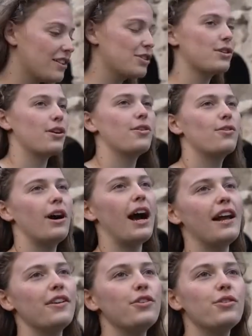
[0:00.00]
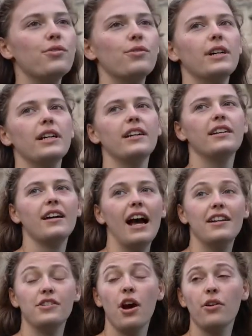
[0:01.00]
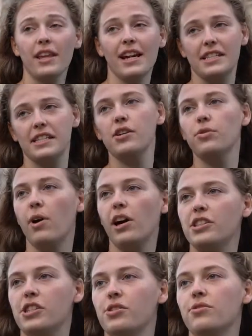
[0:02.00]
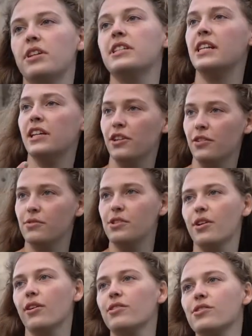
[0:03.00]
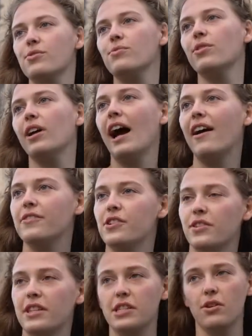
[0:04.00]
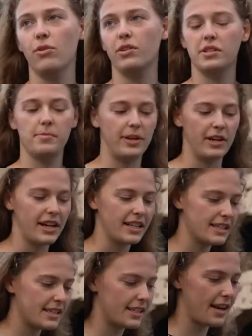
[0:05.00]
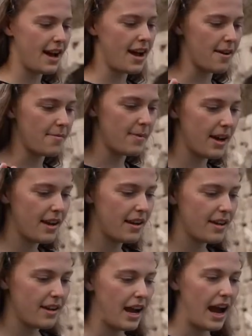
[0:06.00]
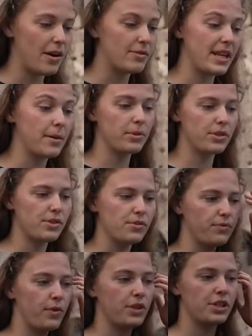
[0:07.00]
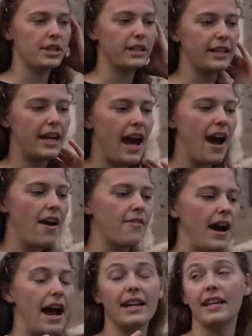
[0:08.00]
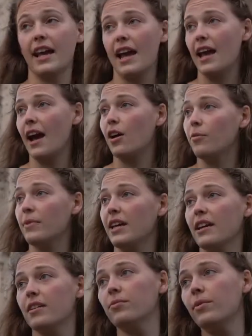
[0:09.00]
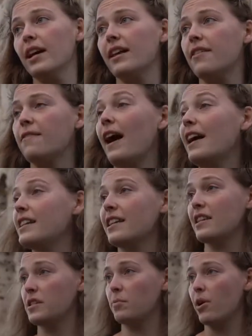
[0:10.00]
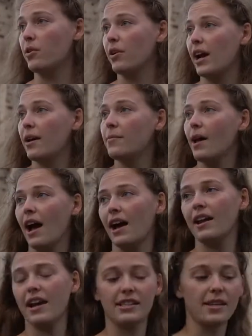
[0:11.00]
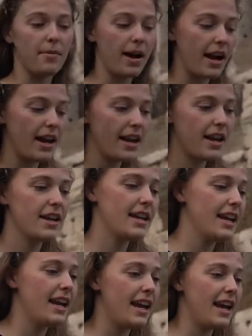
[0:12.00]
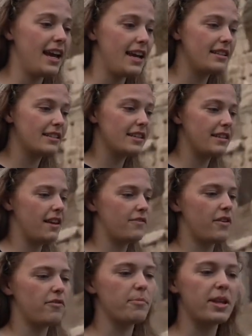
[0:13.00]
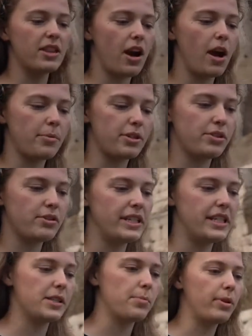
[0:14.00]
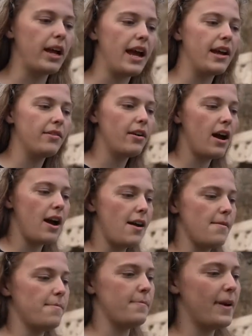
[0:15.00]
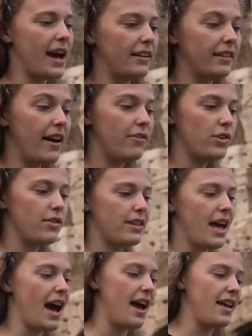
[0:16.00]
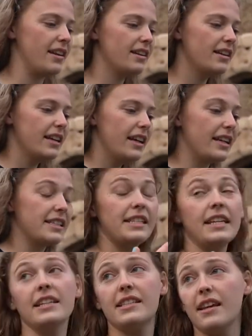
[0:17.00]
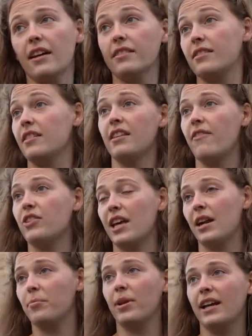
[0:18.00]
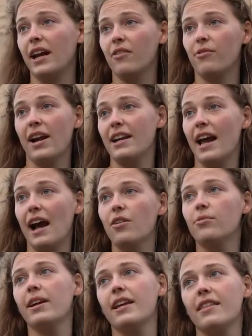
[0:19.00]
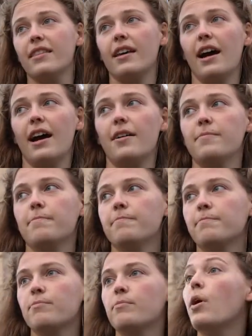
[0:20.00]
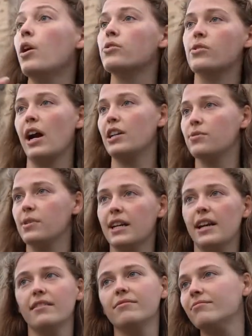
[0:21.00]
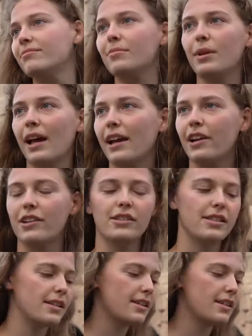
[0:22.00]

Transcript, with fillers: So I knew, I know that I still want to continue to go to school after this whole experience. Um, I was able to fortunately have IDA help me with finding this program at SMI, and they've given me the opportunity to play um, at a level that exceeds uh, the level that I'm playing at right now with um, postgraduate players.